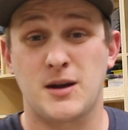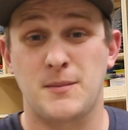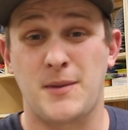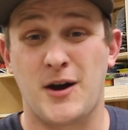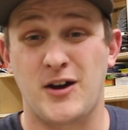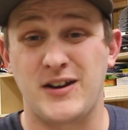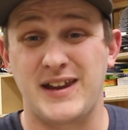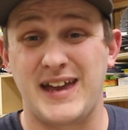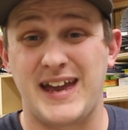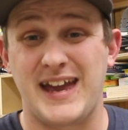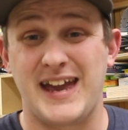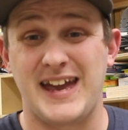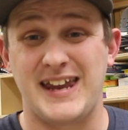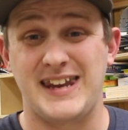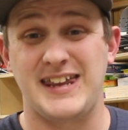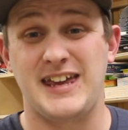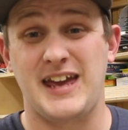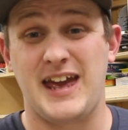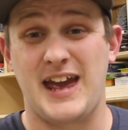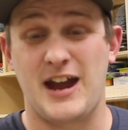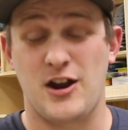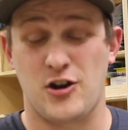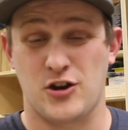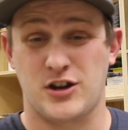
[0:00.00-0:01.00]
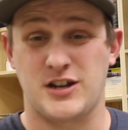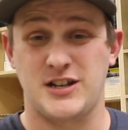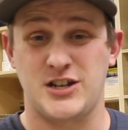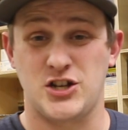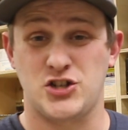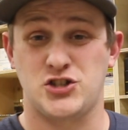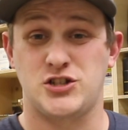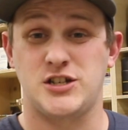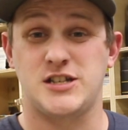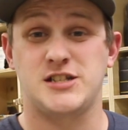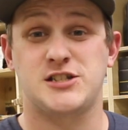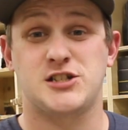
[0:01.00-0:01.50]
about any air
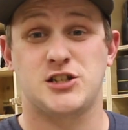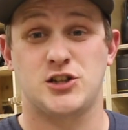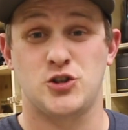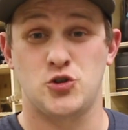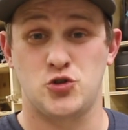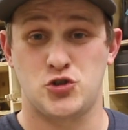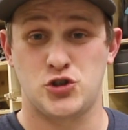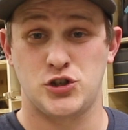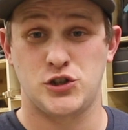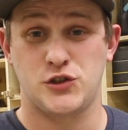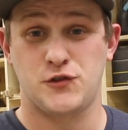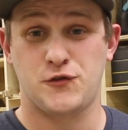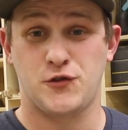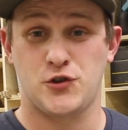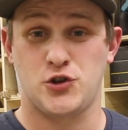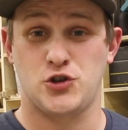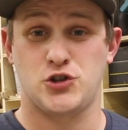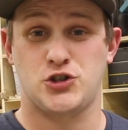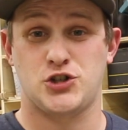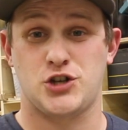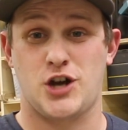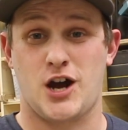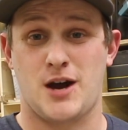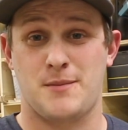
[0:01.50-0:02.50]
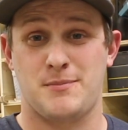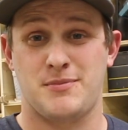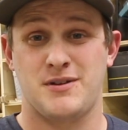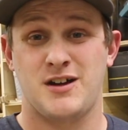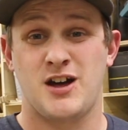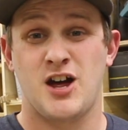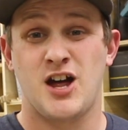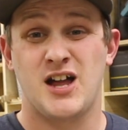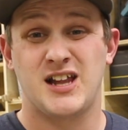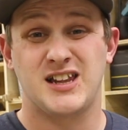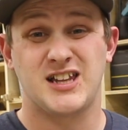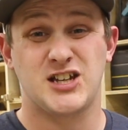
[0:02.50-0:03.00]
conditioning solutions for your
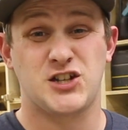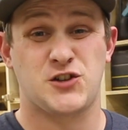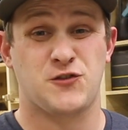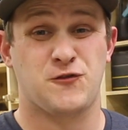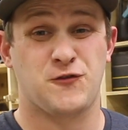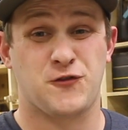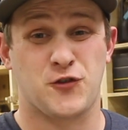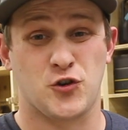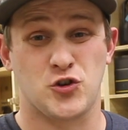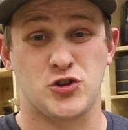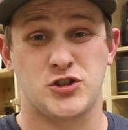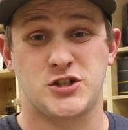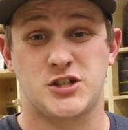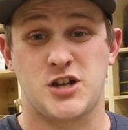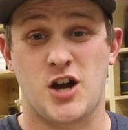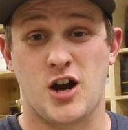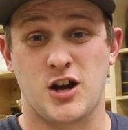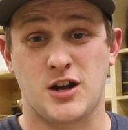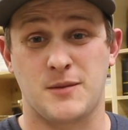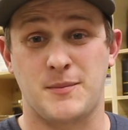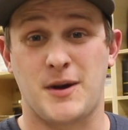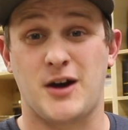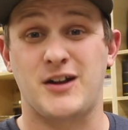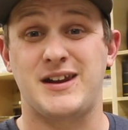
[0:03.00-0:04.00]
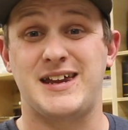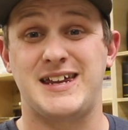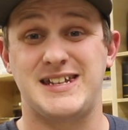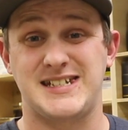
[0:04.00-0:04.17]
shop, let's first talk about